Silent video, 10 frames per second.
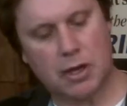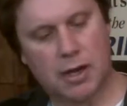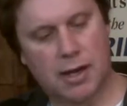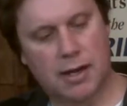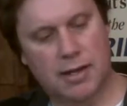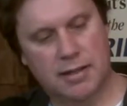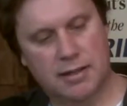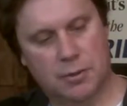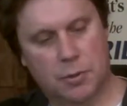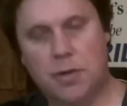
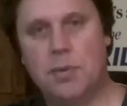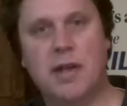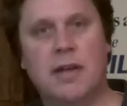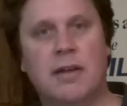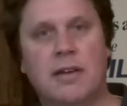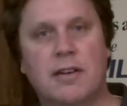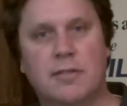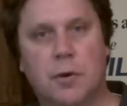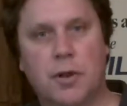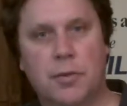the
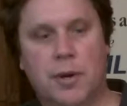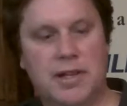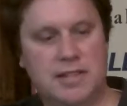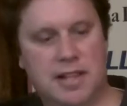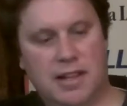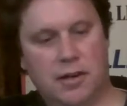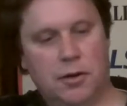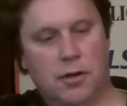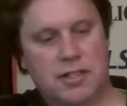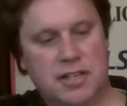2343s and then the
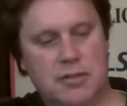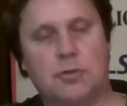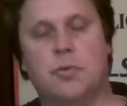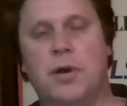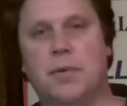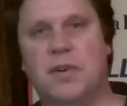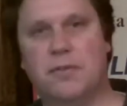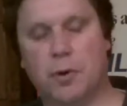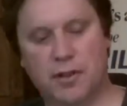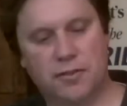New York Central
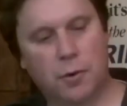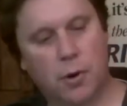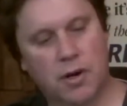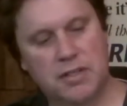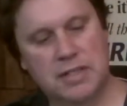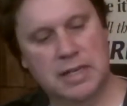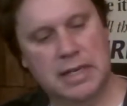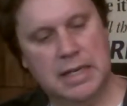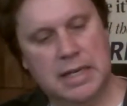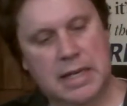2344s,
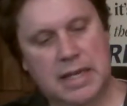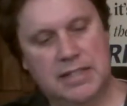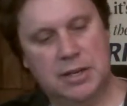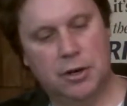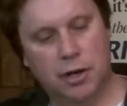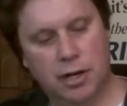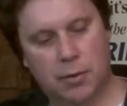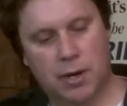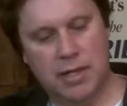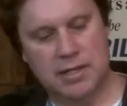is the early
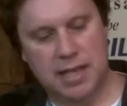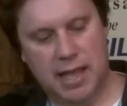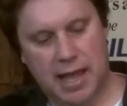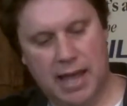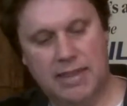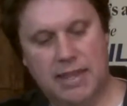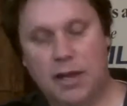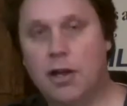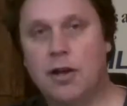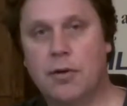ones had
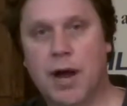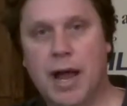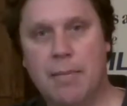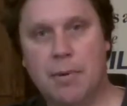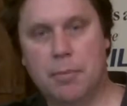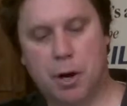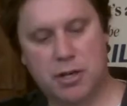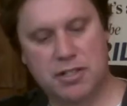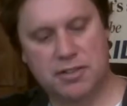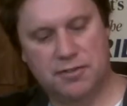the grab
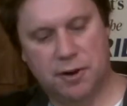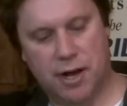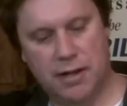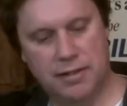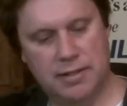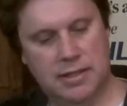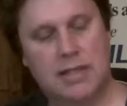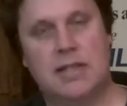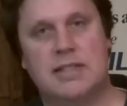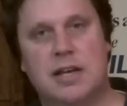bars in the front.
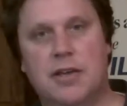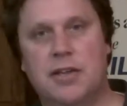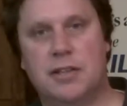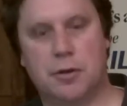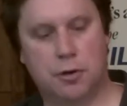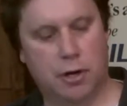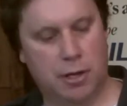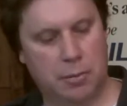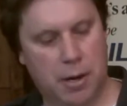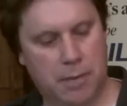That's how you can tell an
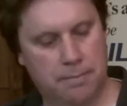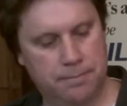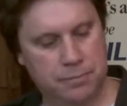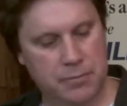early one.